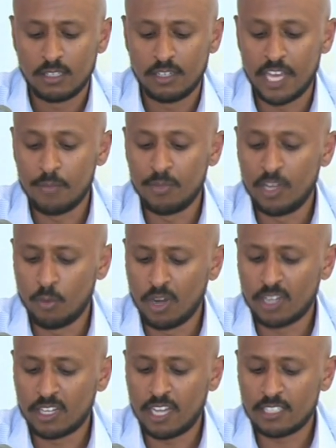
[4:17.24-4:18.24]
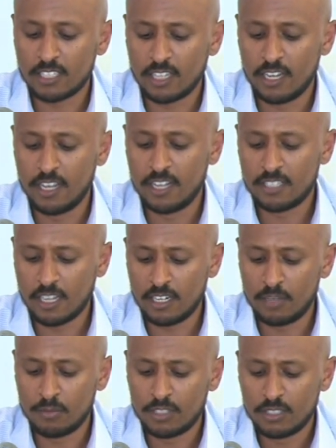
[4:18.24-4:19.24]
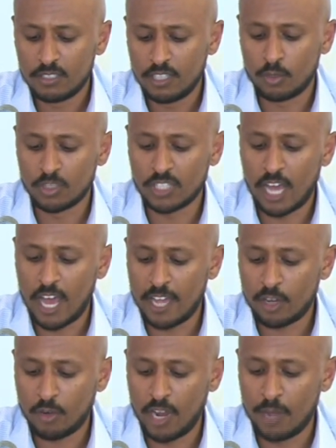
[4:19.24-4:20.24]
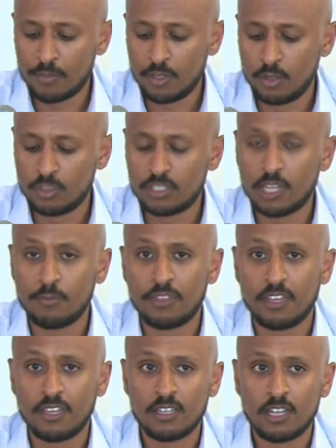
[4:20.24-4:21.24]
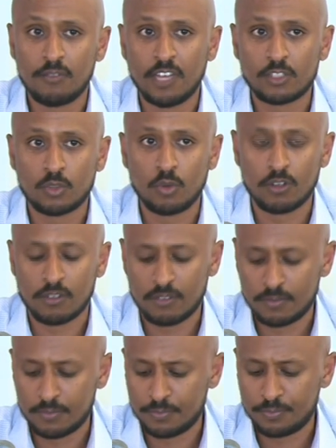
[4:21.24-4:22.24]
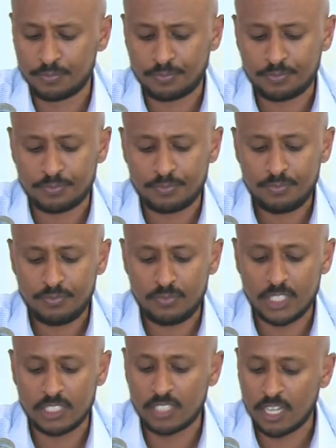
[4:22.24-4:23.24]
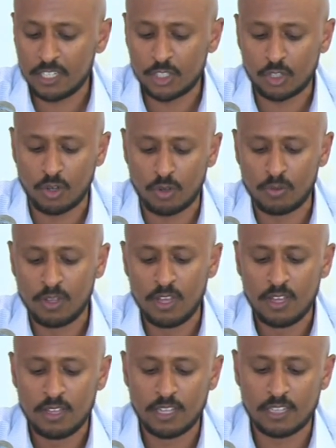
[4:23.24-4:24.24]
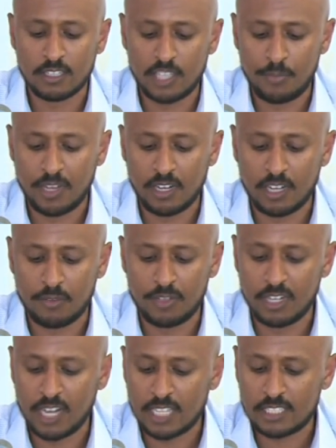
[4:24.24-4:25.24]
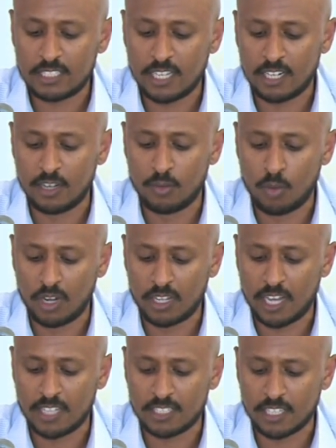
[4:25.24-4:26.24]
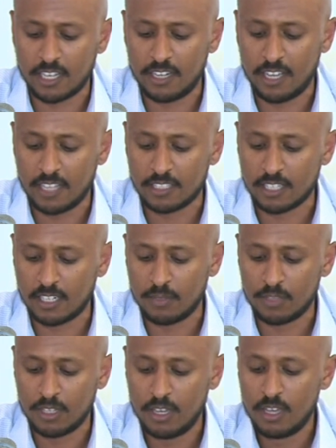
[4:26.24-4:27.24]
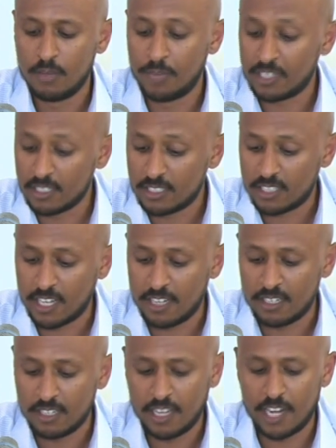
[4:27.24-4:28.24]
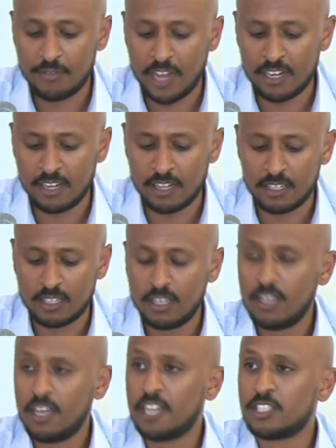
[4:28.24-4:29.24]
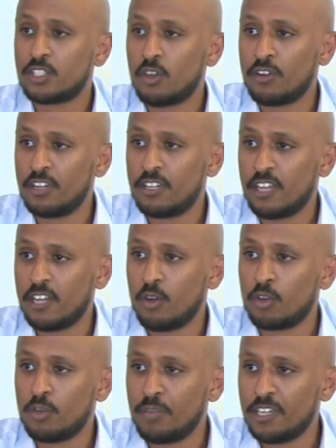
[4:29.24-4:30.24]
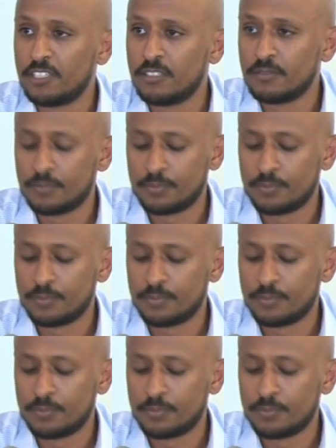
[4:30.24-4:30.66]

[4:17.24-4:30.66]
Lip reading: namely Wolkait, Tegede, and Telemt, it was a high crime to do something of that sort. Studies show that the TPLF did not settle in Wolkait, Tegede, and Telemt, but instead invaded it and started an occupation.